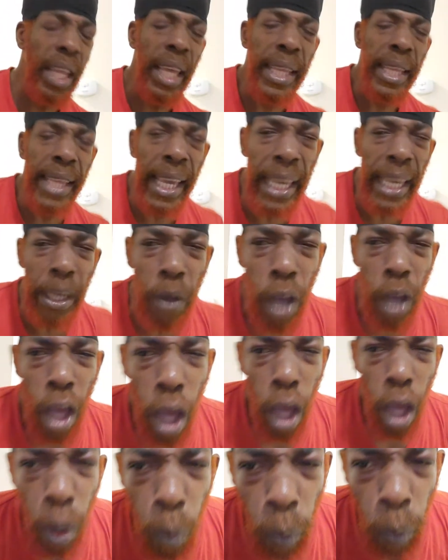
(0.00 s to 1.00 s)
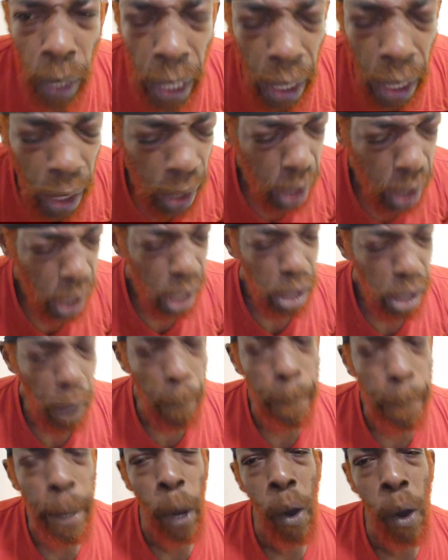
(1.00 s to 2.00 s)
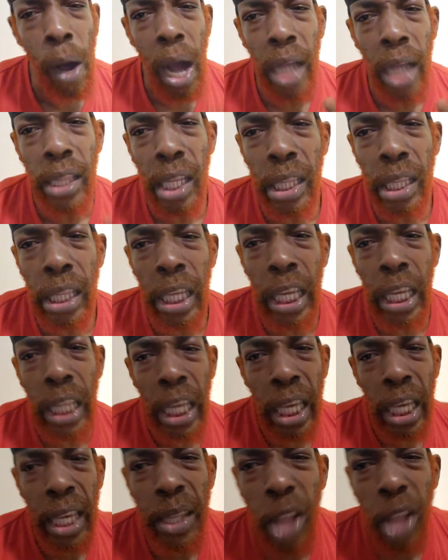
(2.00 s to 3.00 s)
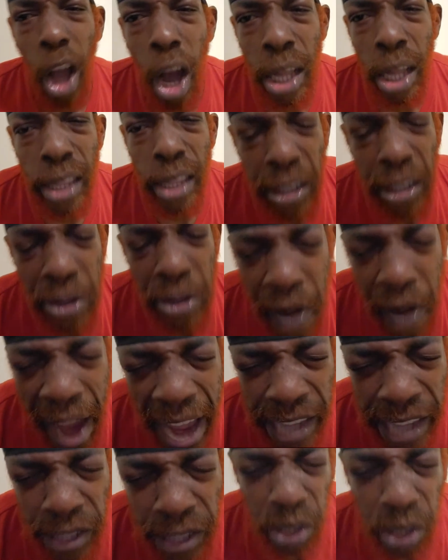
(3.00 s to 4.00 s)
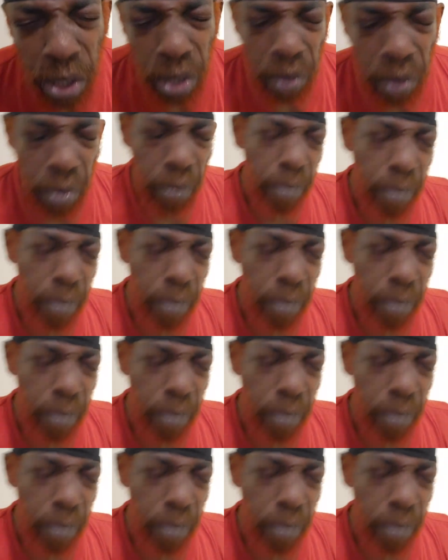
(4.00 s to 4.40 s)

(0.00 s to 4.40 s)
The poor and the needy, is under grace.